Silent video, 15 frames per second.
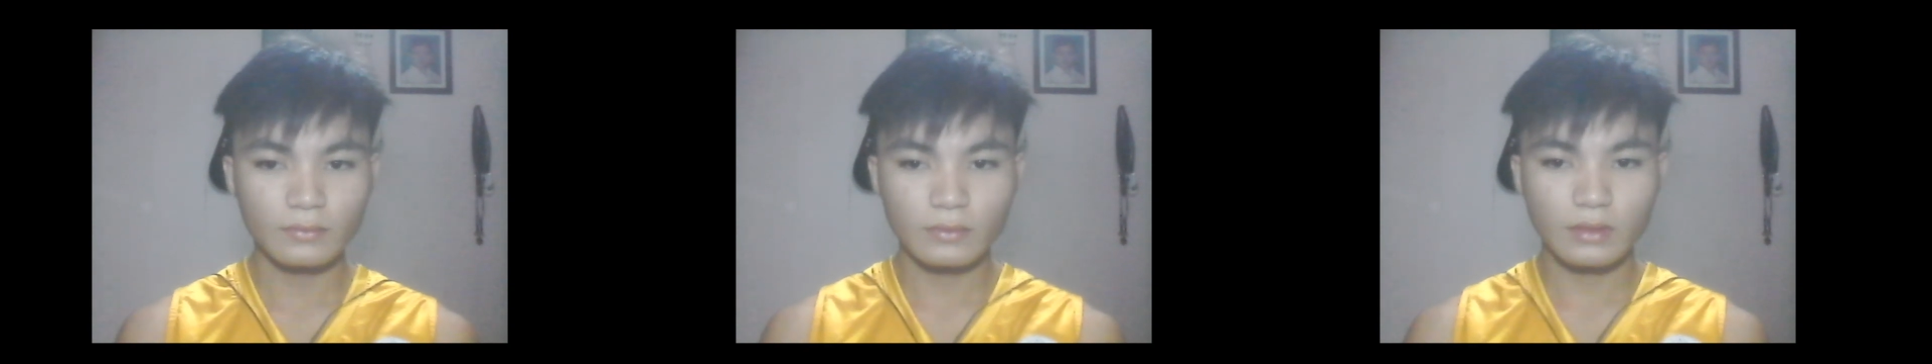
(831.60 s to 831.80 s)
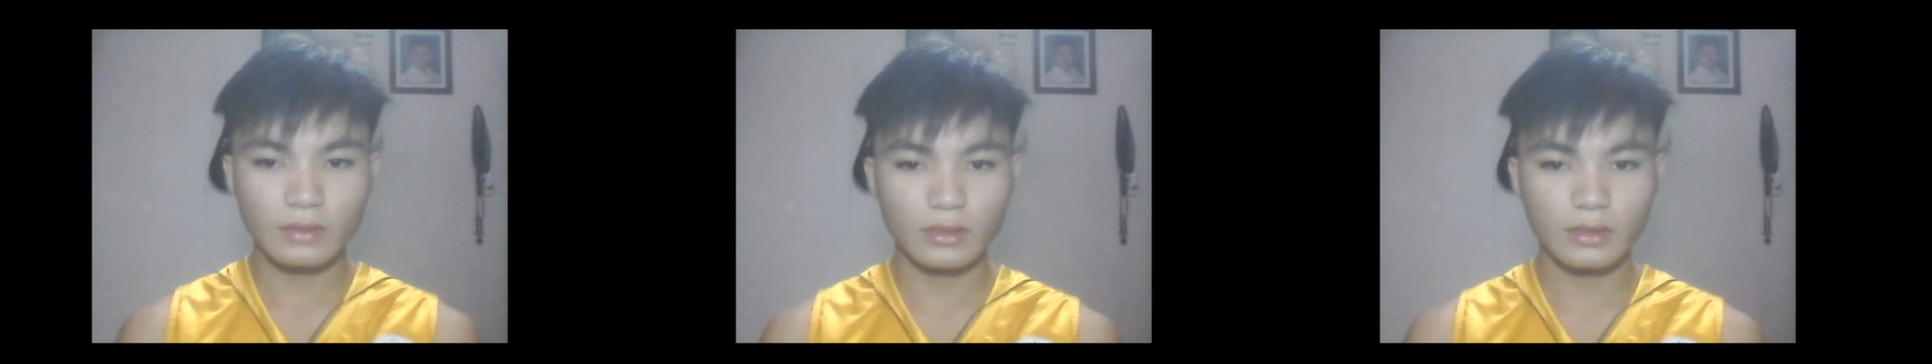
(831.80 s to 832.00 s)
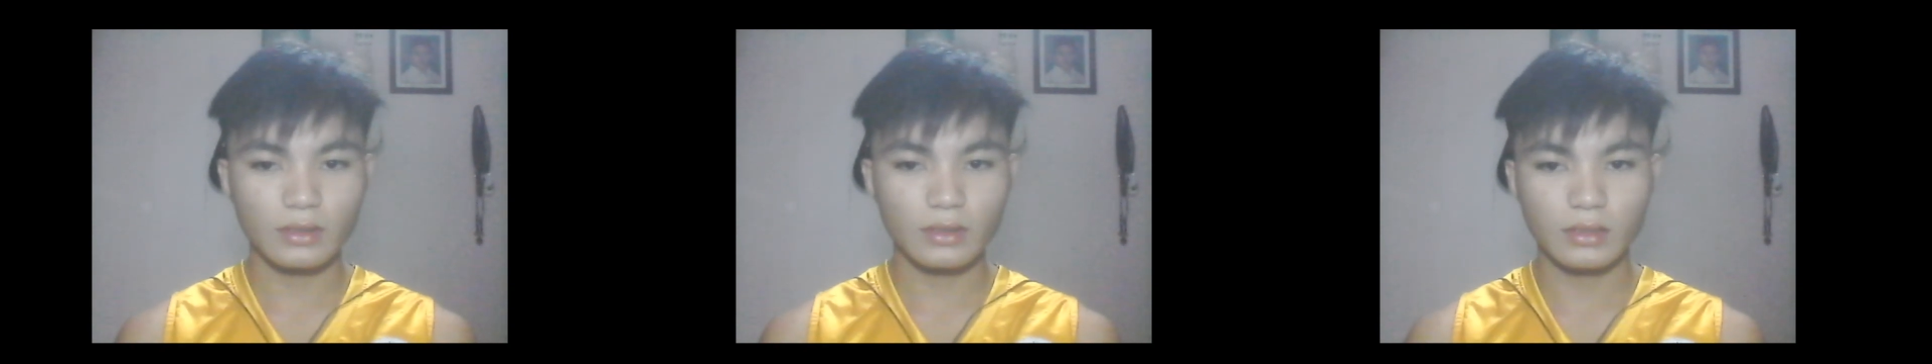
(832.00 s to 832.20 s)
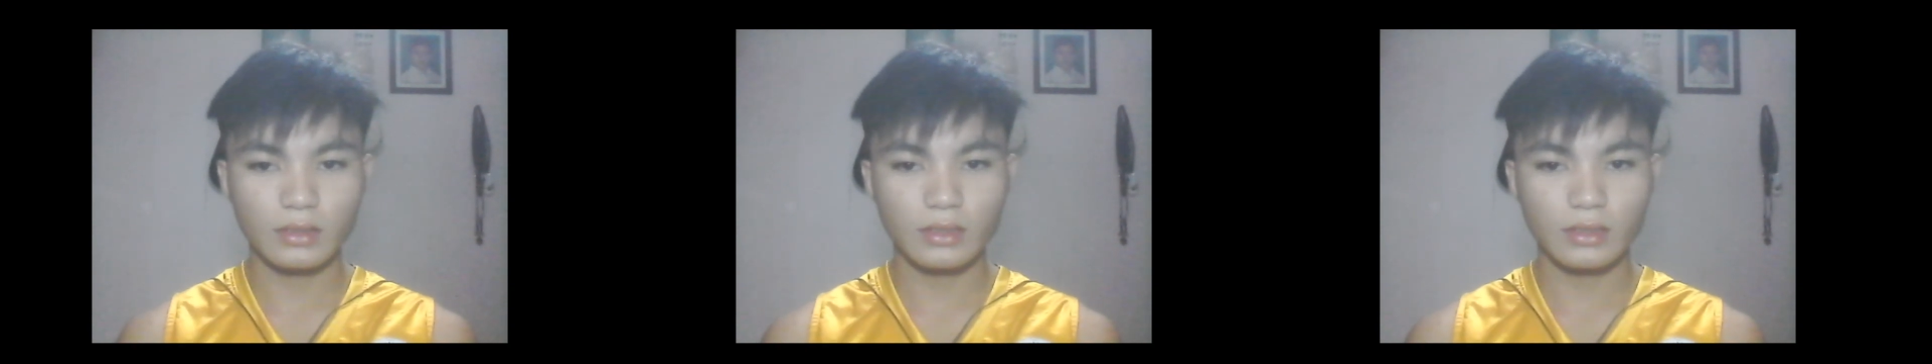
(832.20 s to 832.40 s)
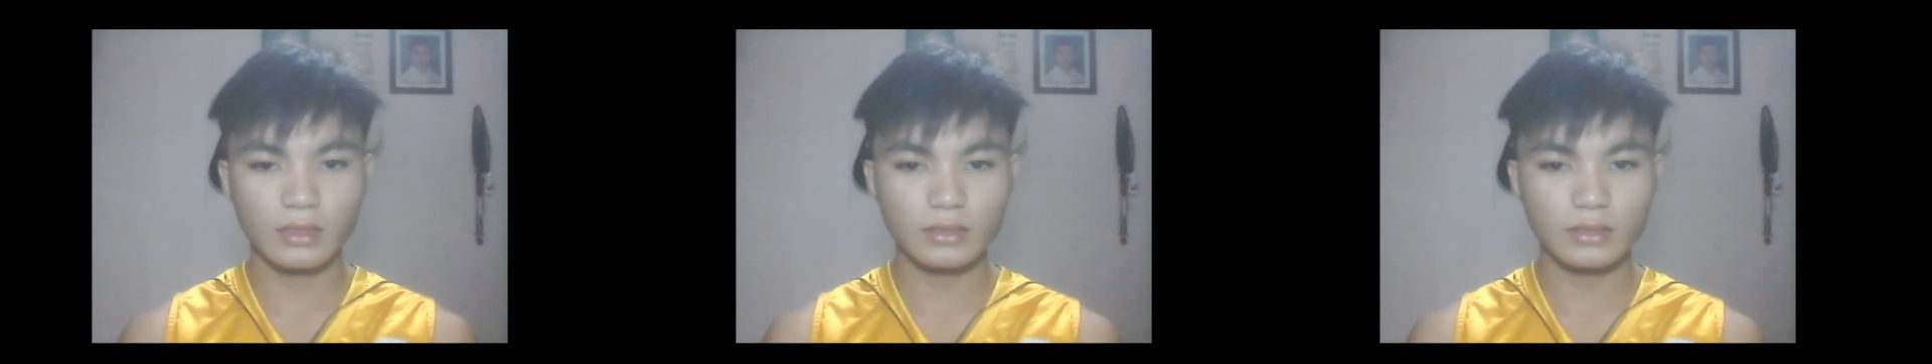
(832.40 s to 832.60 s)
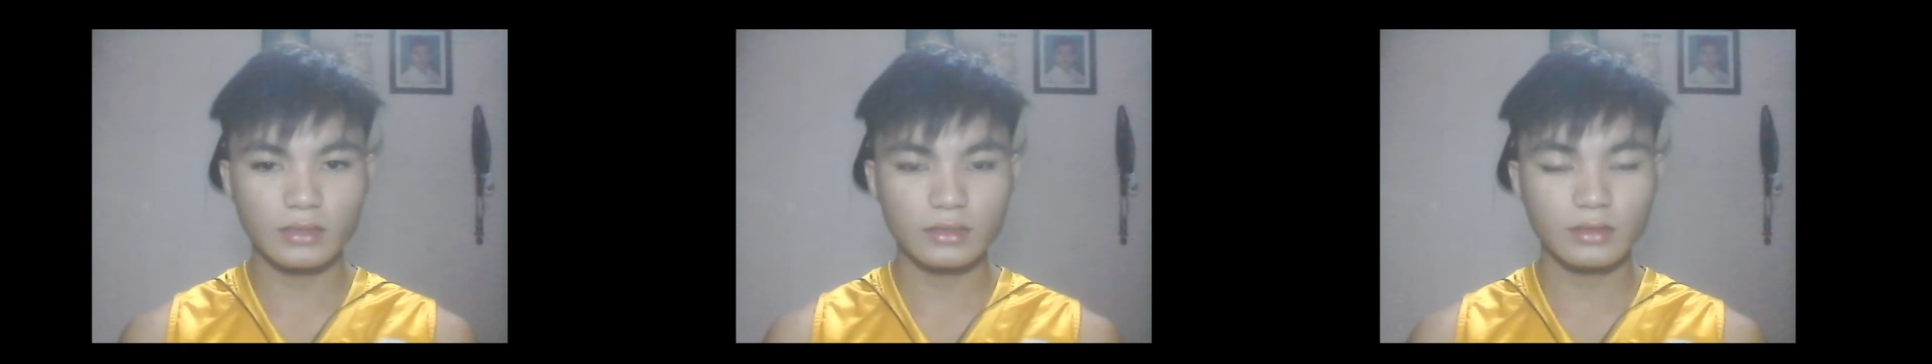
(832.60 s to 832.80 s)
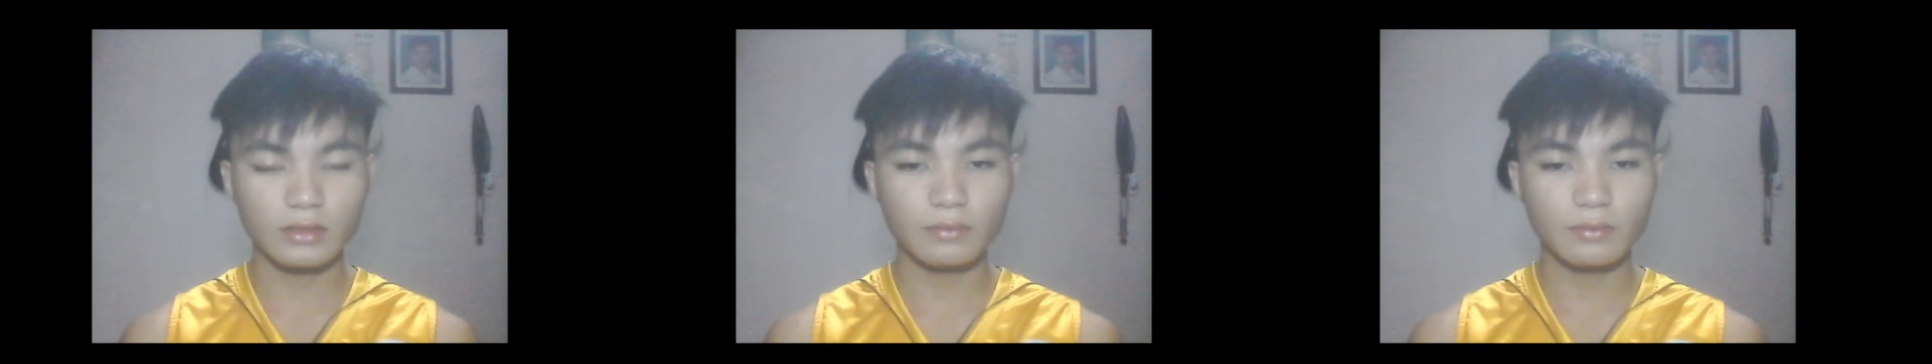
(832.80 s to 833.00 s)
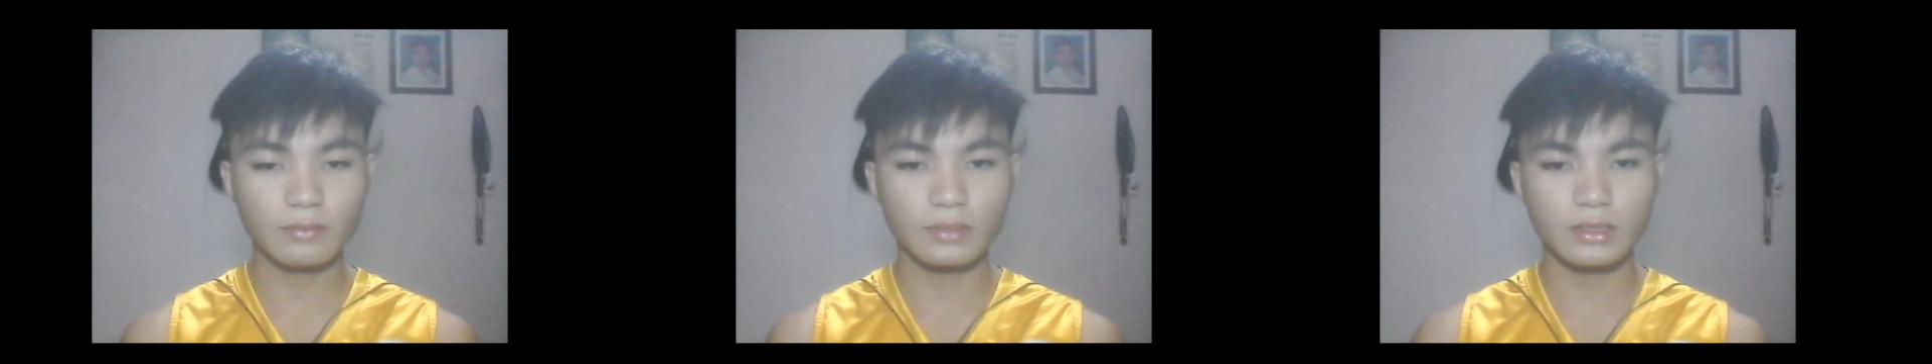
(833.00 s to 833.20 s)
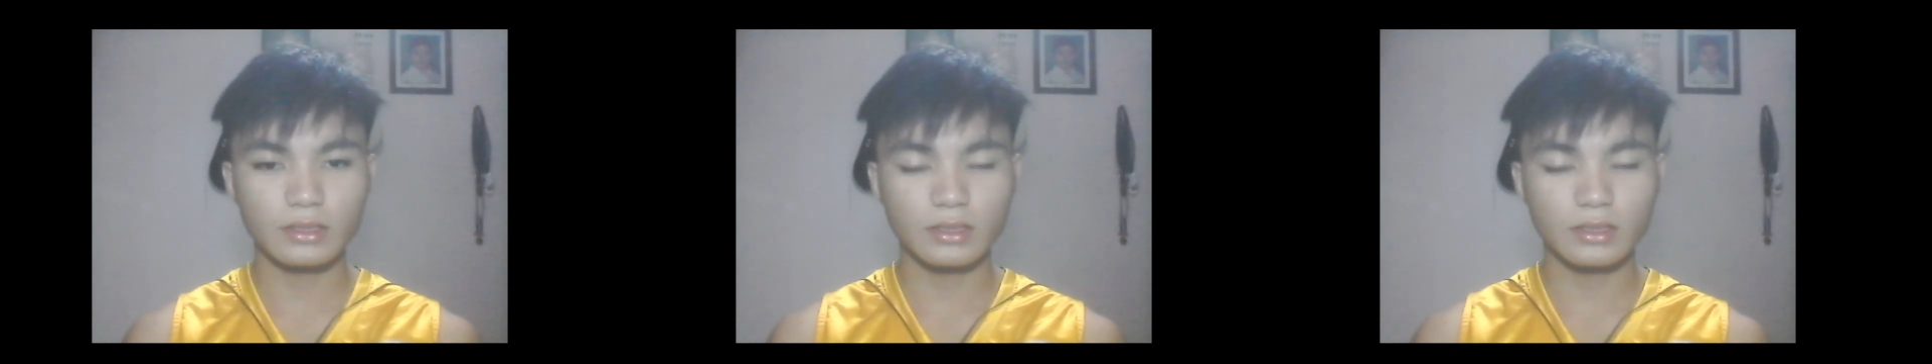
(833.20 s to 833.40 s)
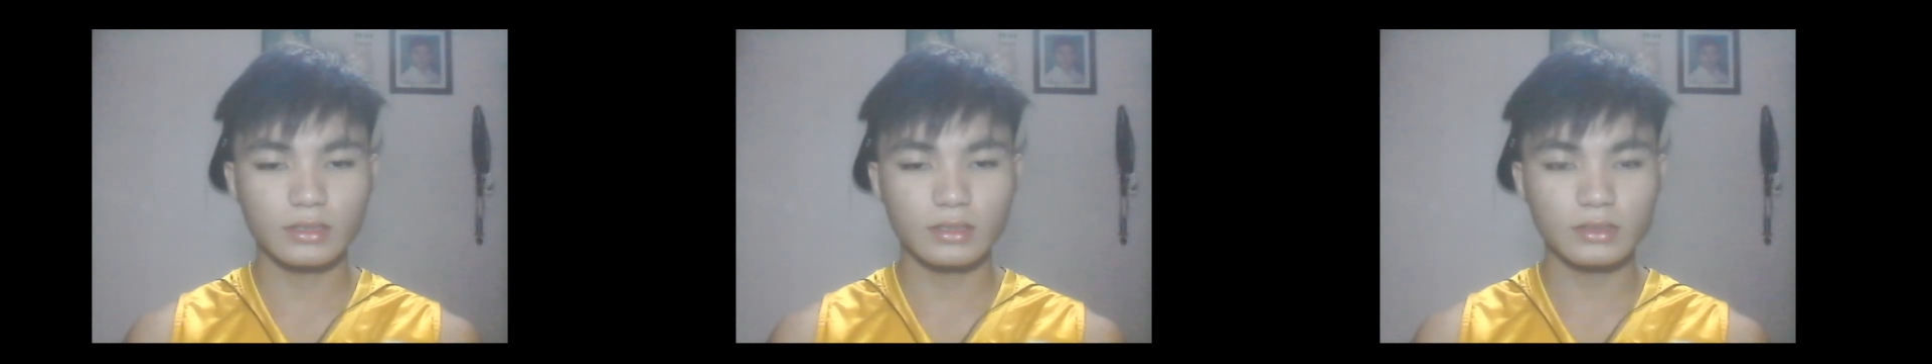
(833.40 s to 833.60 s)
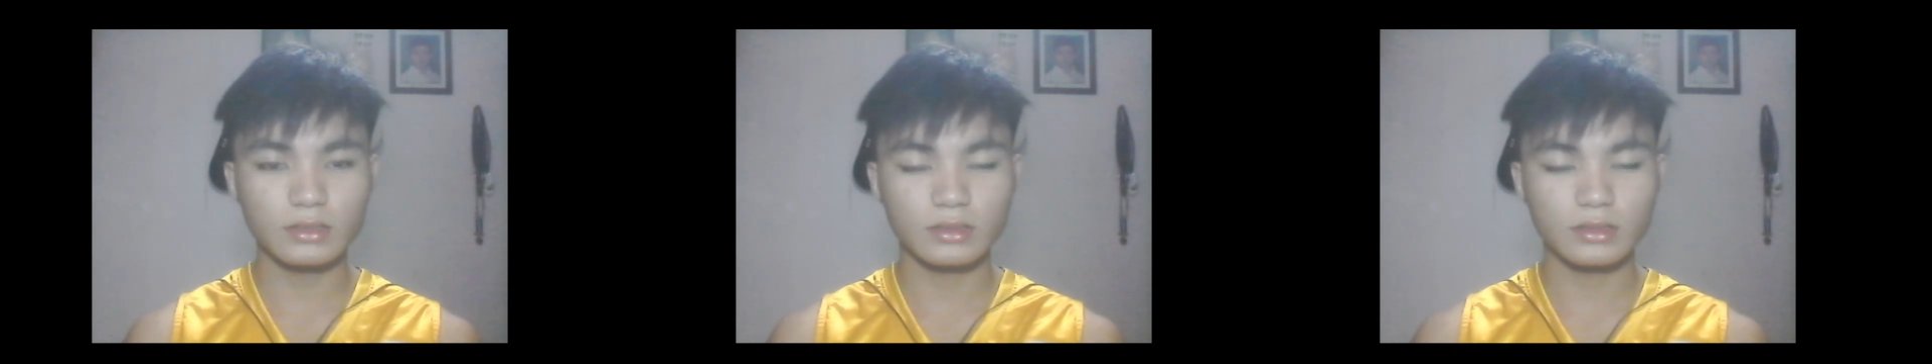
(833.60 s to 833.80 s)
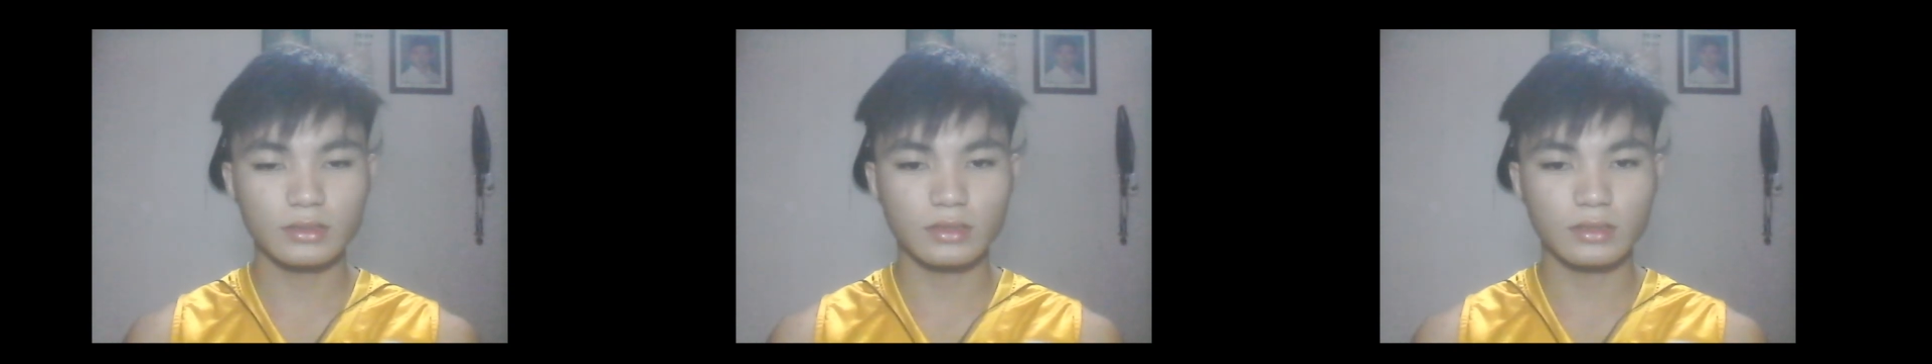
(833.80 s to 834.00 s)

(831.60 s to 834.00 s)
SNMP is